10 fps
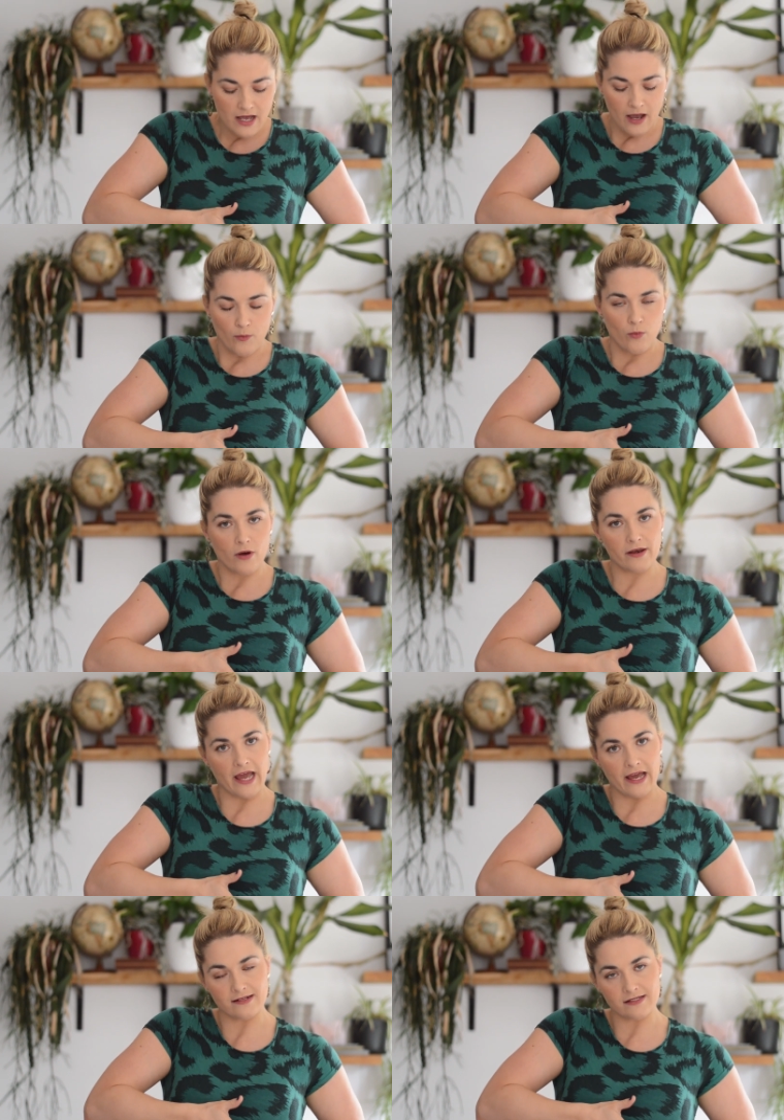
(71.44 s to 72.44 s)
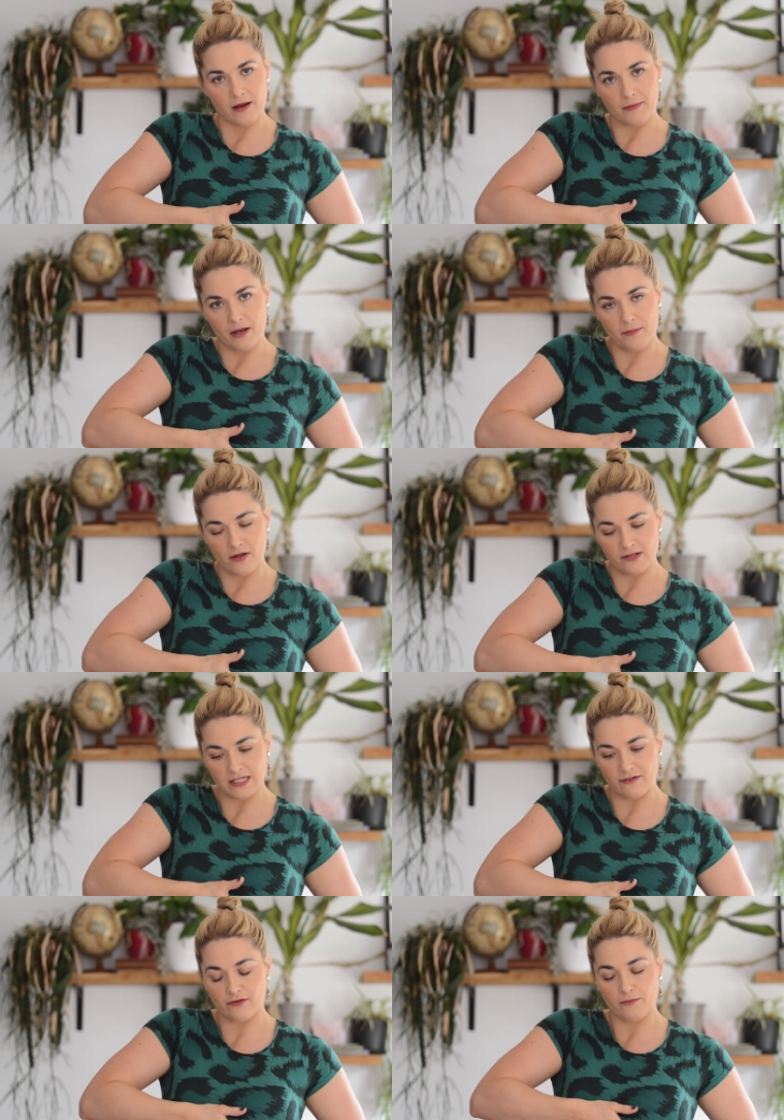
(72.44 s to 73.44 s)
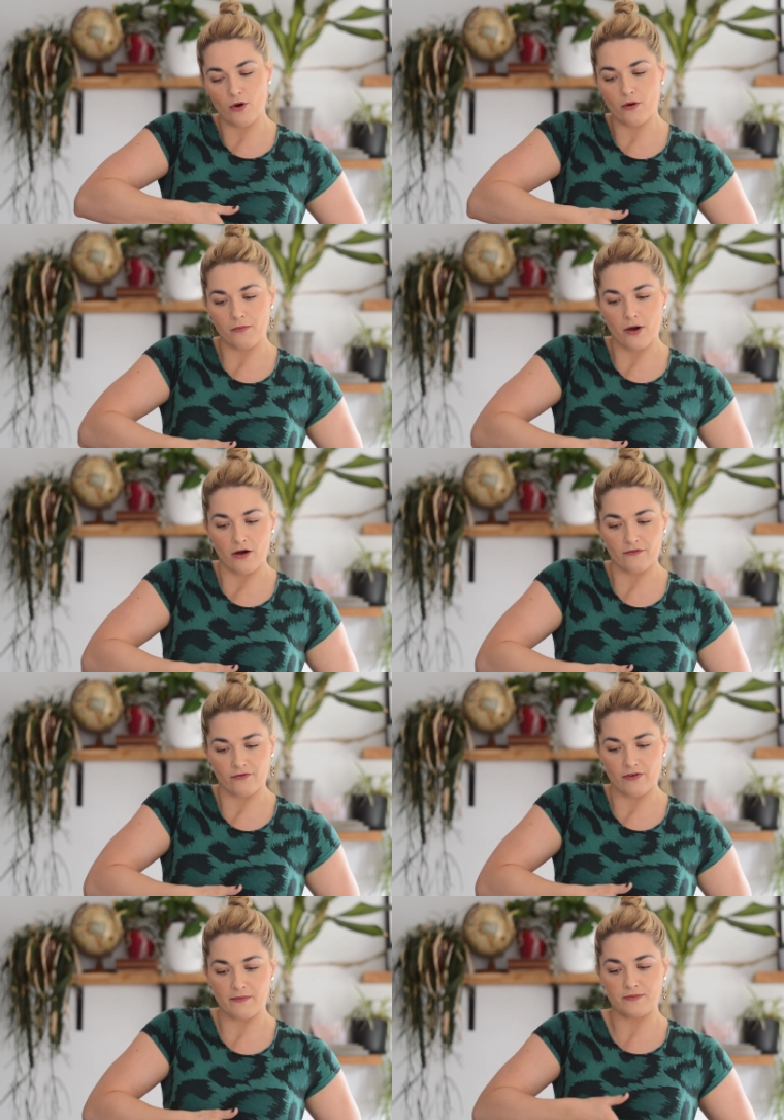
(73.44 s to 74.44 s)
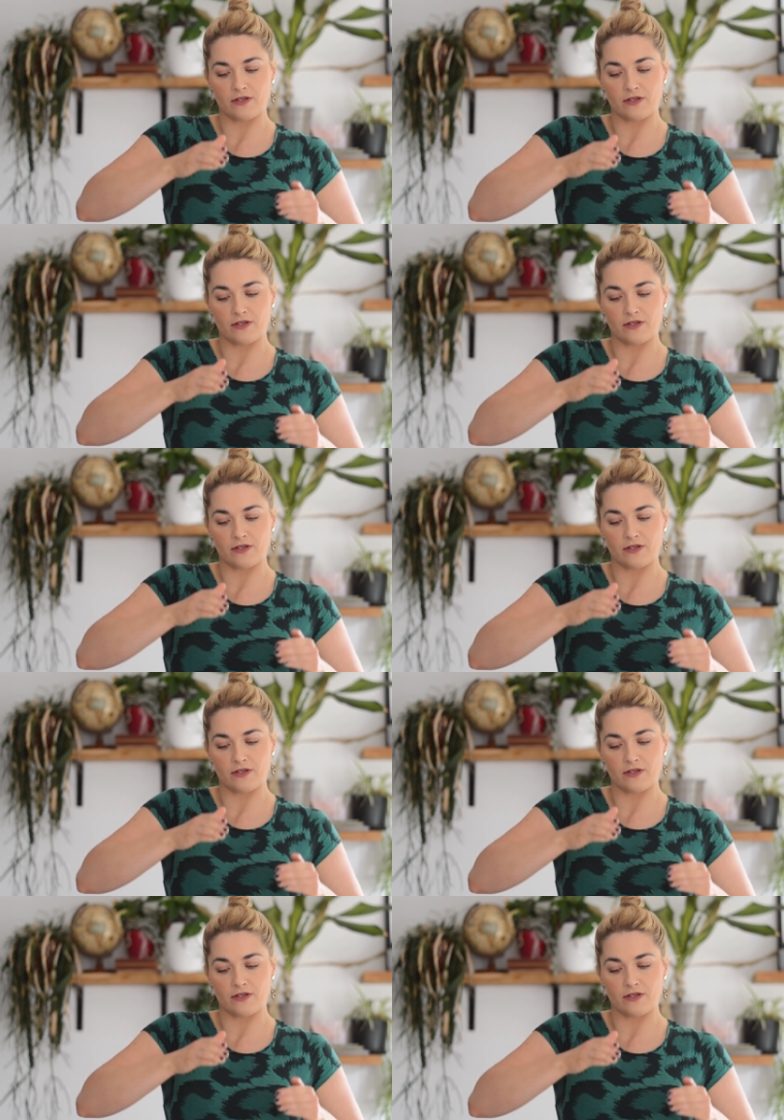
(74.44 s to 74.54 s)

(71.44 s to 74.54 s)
and one hand coming up underneath the bottom part of the rib.